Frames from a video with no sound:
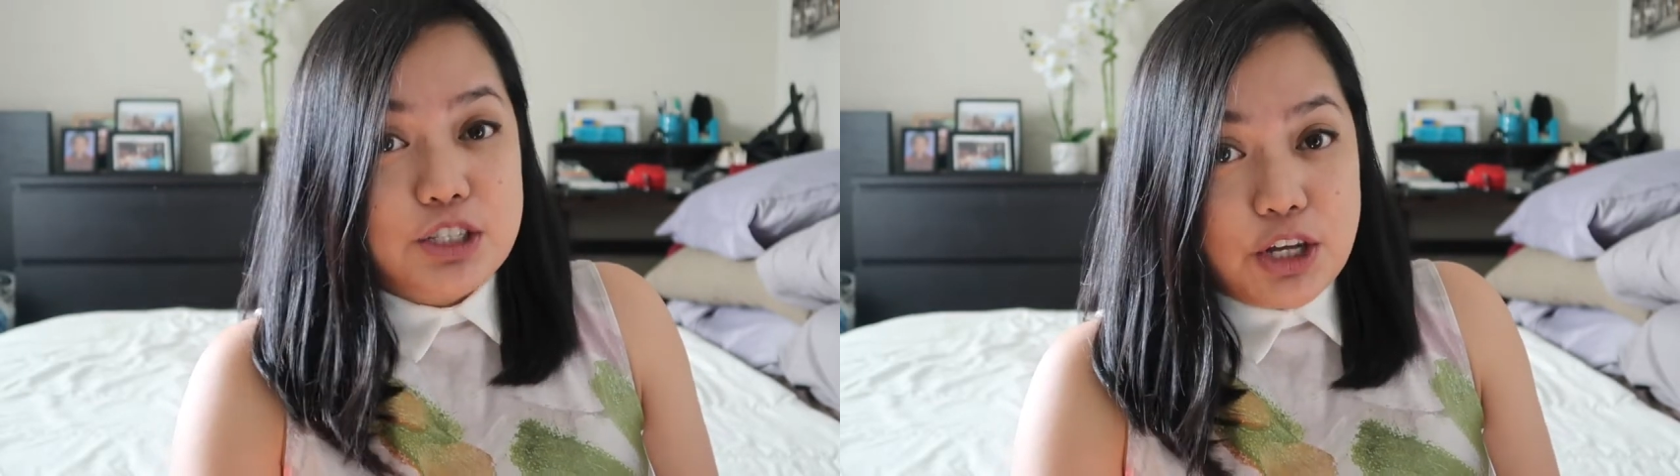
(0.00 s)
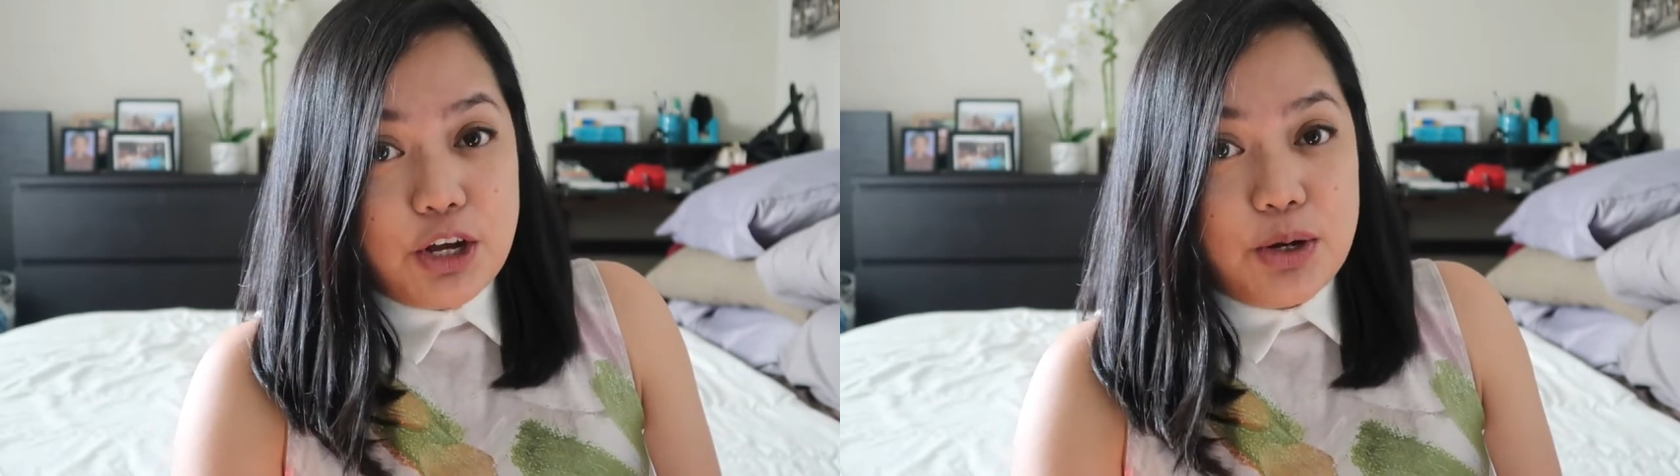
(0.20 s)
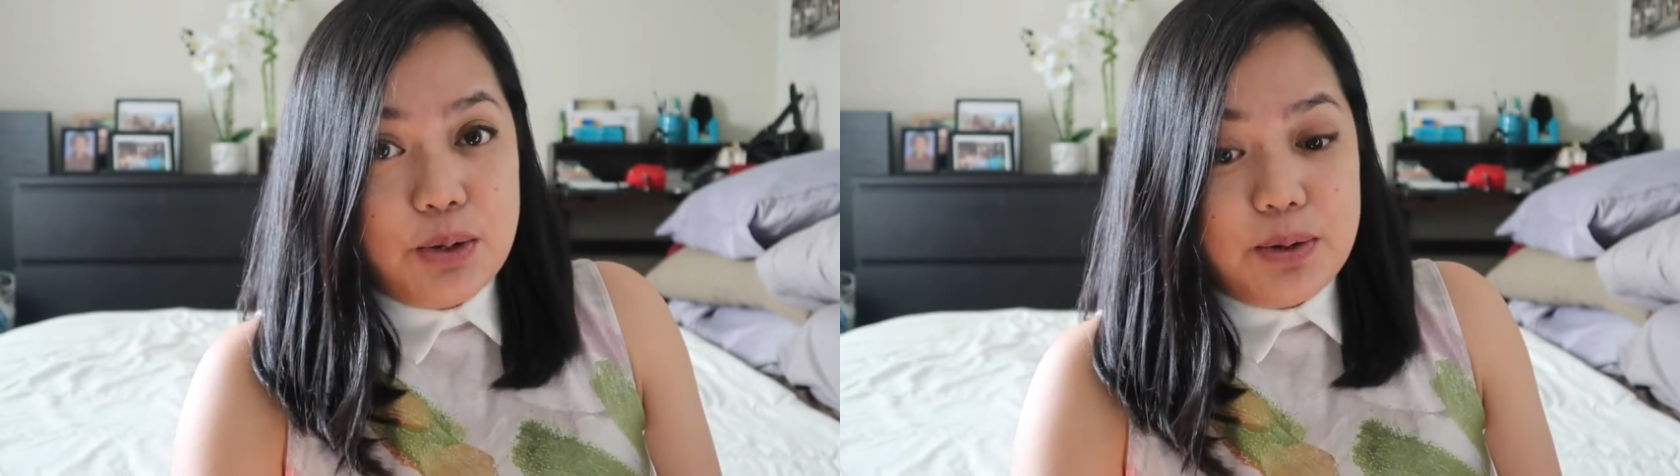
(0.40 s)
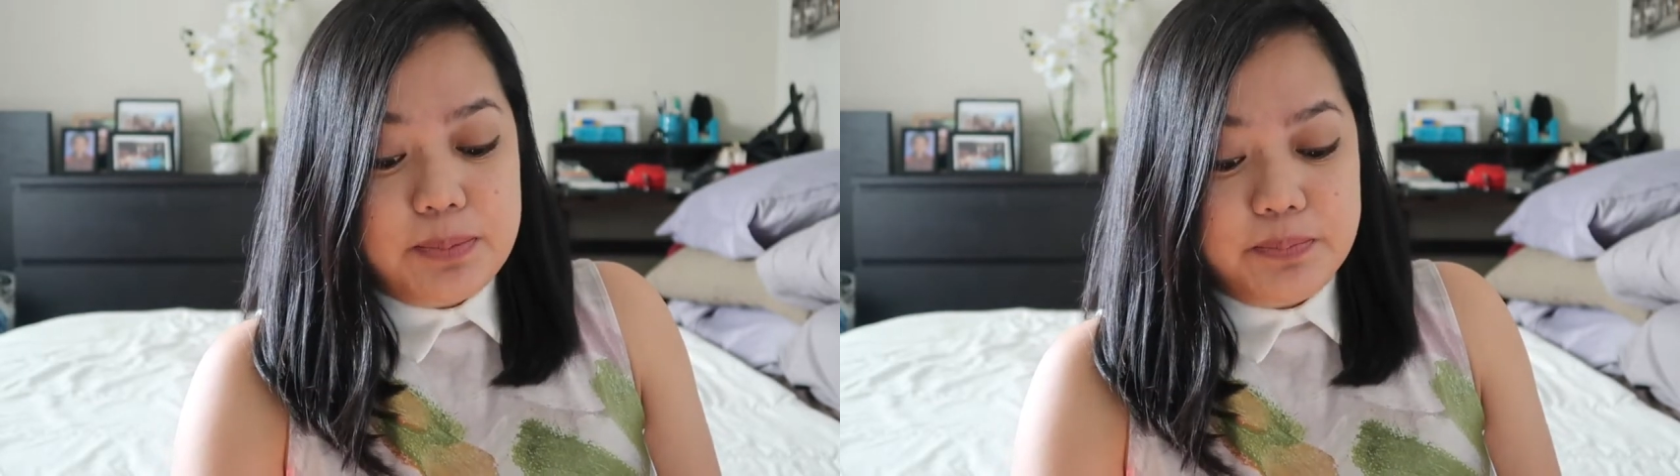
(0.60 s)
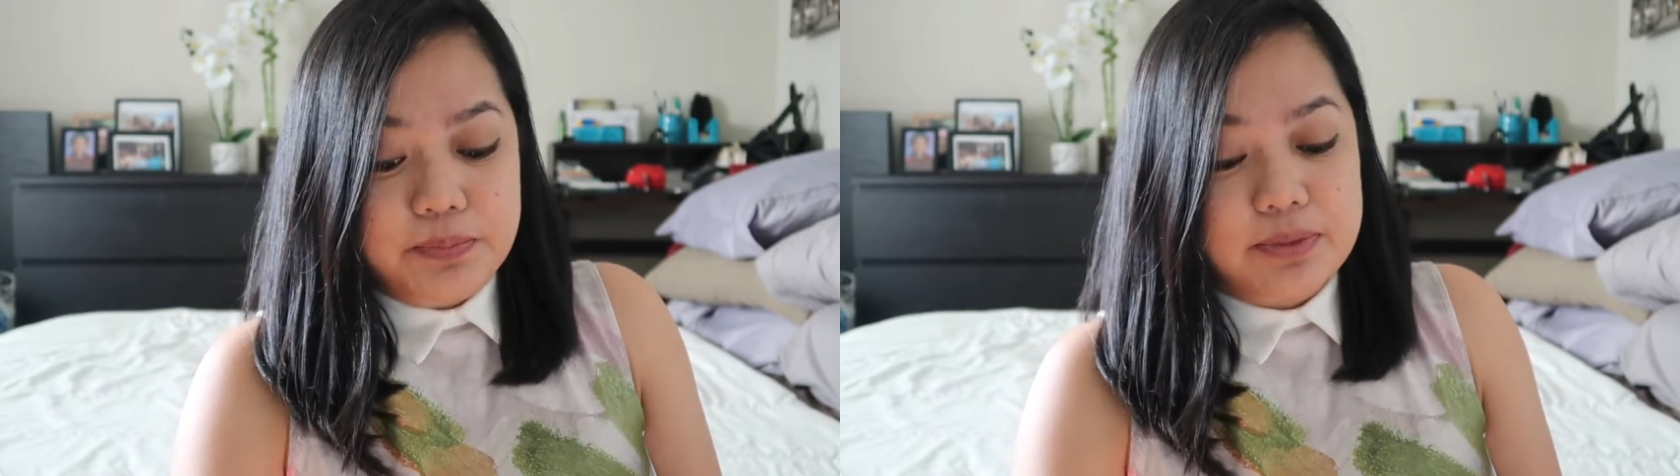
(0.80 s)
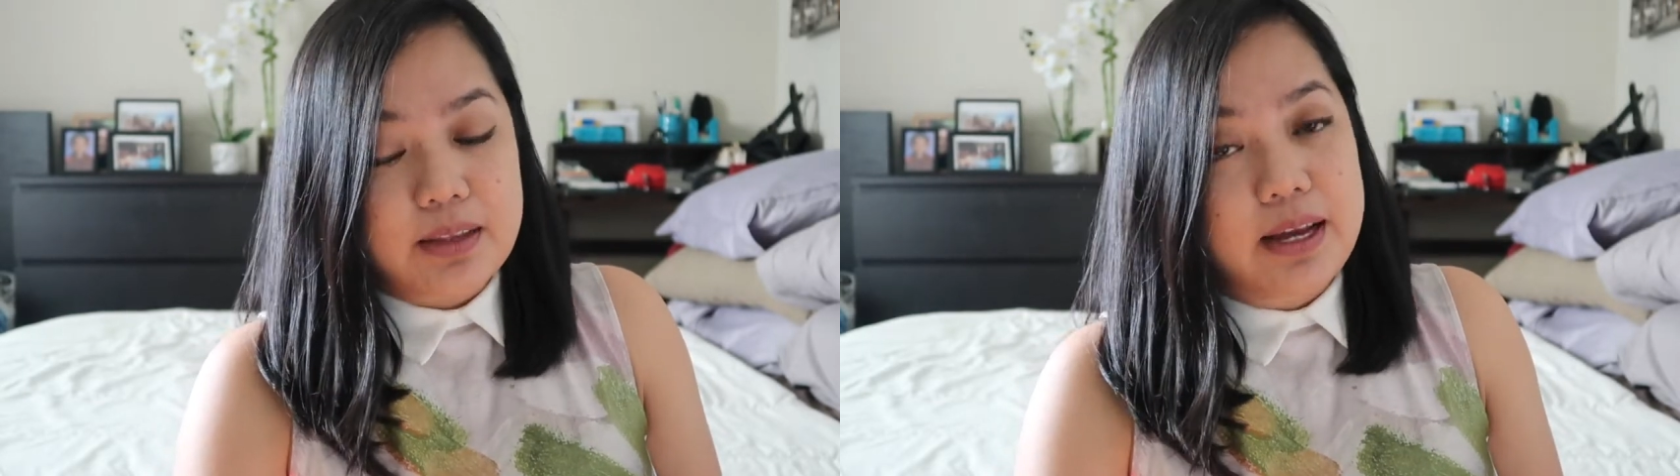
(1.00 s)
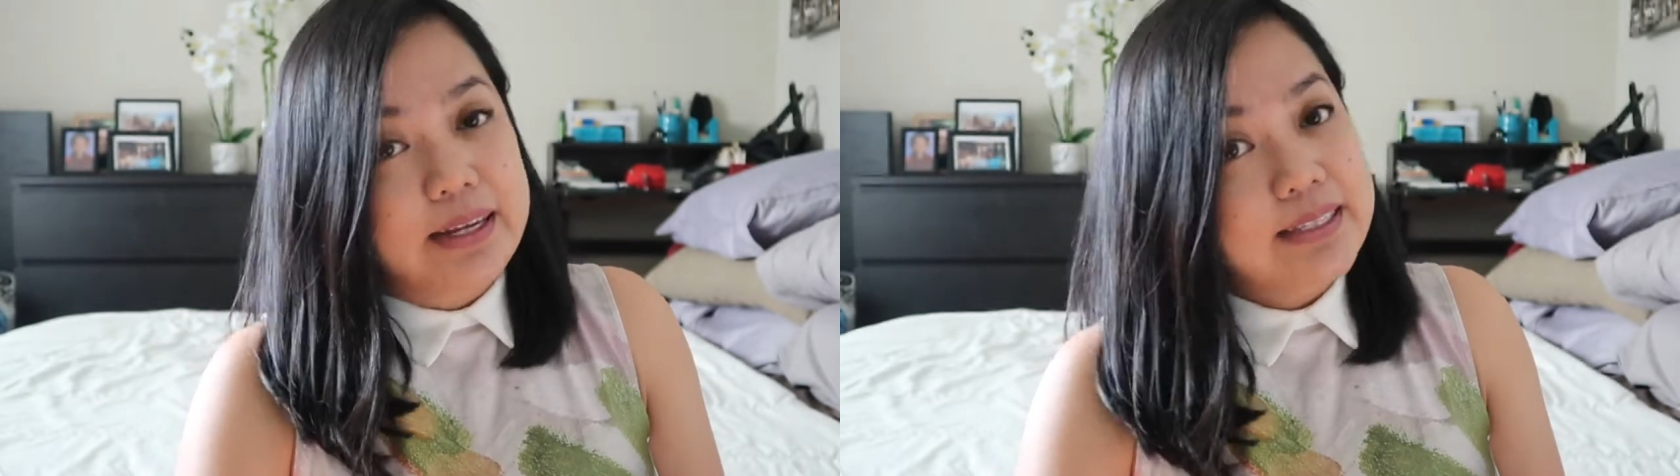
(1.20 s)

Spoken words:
So I